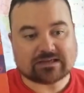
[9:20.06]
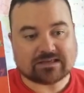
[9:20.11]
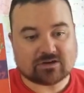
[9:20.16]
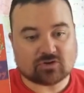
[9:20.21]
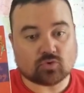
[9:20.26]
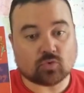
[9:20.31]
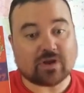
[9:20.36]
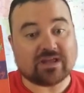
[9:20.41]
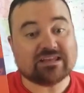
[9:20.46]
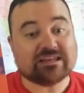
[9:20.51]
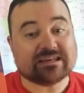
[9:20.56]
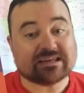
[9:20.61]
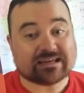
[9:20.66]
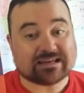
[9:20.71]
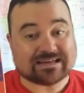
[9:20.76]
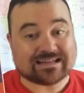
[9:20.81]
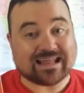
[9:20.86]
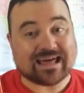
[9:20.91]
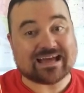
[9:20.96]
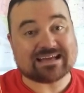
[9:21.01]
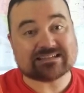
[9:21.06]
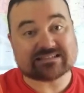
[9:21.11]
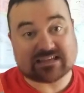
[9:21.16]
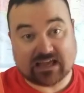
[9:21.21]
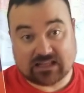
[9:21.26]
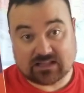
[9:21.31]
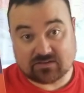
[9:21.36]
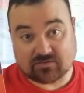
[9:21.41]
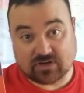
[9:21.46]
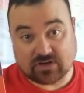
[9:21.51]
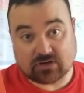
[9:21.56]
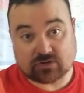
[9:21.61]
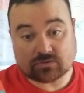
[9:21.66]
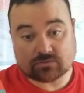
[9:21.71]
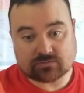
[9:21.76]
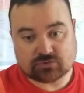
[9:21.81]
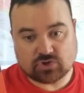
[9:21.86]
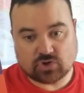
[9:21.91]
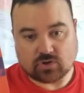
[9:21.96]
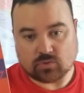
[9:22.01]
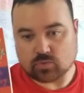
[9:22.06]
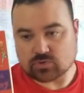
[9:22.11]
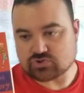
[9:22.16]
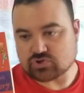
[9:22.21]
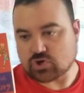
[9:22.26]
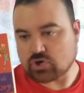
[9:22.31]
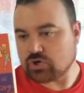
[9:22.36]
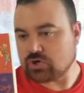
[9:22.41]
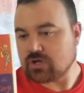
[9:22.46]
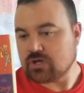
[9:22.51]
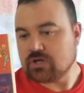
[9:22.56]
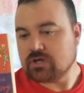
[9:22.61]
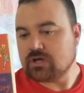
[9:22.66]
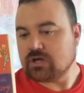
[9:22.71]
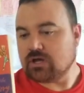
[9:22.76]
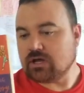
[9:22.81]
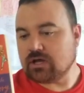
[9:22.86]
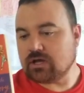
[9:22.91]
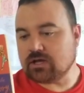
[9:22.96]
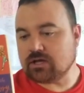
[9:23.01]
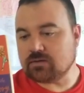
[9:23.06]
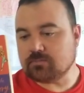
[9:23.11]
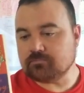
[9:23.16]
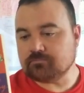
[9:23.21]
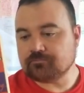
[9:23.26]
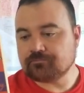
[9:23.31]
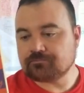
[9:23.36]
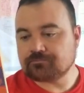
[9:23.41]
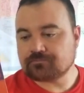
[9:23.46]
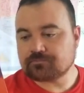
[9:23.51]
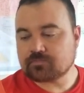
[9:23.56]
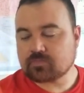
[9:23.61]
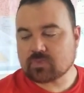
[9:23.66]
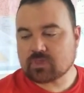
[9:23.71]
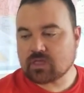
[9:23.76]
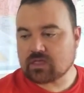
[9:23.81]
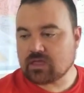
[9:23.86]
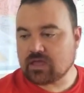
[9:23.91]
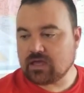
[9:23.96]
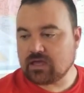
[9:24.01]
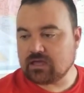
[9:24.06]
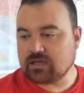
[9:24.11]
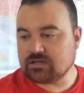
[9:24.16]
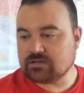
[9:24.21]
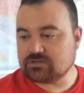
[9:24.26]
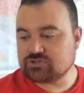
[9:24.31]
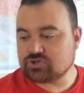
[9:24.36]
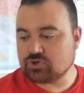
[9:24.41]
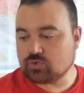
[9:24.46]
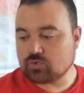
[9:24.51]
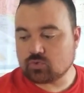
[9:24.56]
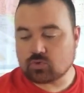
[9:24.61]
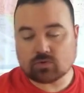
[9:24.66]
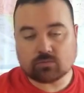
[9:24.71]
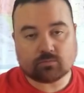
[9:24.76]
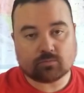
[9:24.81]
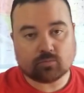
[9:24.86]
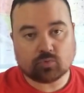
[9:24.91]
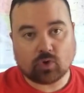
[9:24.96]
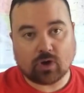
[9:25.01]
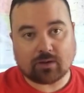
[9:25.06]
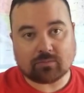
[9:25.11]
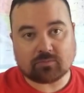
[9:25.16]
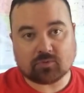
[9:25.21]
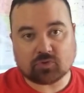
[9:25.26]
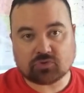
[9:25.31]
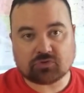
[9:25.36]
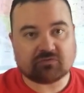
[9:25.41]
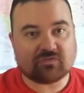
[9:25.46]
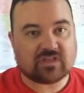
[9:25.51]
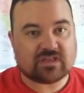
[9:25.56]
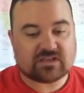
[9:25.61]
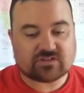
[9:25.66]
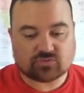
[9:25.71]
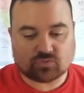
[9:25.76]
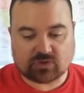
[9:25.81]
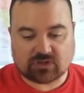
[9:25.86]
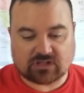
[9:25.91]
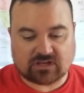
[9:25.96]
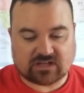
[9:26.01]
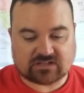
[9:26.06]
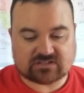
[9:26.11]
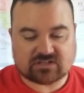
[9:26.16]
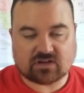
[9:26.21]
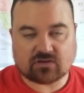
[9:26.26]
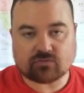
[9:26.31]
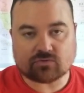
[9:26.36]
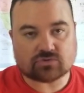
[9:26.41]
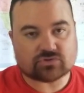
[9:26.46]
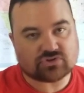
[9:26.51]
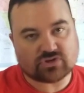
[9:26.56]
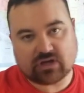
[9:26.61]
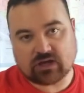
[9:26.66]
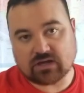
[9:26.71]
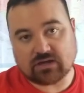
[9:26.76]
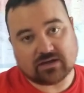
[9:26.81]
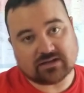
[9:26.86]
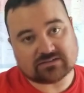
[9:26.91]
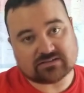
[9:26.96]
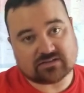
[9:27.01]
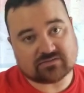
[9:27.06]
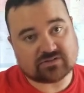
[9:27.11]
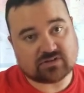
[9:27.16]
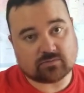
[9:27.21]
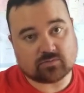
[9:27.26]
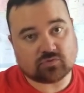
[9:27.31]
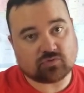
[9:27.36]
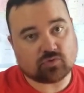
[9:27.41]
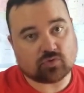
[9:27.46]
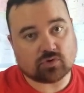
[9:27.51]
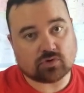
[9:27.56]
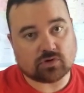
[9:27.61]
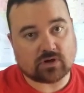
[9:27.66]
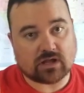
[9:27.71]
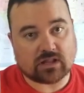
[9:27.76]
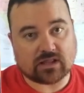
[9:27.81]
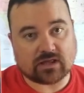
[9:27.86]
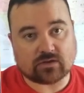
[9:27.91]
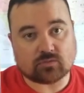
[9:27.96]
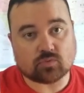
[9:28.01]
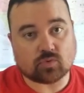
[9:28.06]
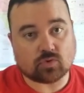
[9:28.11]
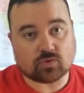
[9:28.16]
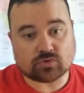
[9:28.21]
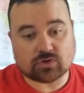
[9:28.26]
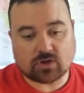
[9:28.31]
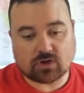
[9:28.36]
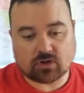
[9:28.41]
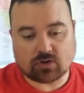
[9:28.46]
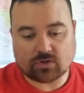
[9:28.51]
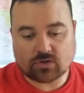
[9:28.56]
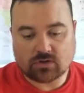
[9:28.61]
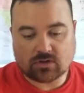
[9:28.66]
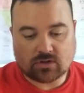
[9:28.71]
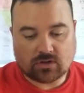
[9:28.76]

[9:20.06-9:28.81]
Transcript: Great Glass Elevator. Sorry, words are hard. And so grabbed both of these, really nice covers. As I've said before, I like Roald Dahl.